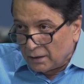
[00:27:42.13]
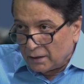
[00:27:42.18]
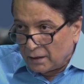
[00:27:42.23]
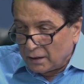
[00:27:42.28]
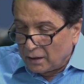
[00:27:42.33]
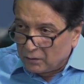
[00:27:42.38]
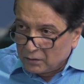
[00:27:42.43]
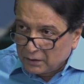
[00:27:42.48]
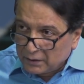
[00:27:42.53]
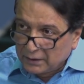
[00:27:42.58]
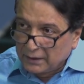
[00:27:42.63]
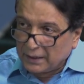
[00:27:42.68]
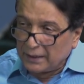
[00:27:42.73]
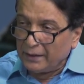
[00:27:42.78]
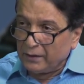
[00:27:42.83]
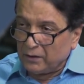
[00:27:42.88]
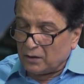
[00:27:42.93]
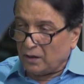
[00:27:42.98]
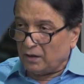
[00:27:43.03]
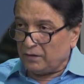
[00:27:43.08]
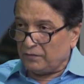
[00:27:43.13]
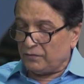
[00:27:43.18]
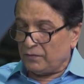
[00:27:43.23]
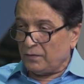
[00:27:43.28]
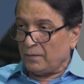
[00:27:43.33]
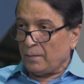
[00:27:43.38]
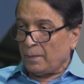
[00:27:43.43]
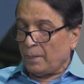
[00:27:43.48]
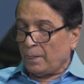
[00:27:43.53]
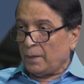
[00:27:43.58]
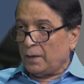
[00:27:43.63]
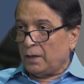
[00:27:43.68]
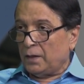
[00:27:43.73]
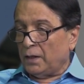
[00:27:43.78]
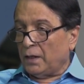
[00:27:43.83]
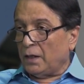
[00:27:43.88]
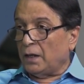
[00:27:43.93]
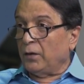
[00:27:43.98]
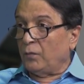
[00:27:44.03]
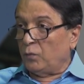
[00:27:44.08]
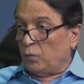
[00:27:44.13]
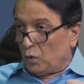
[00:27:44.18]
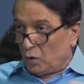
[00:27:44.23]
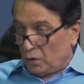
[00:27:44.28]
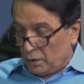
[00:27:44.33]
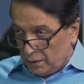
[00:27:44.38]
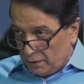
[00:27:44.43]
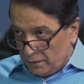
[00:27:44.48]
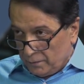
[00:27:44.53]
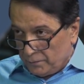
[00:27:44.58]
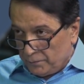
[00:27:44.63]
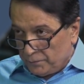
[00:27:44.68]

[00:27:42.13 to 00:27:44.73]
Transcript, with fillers: Now think of a war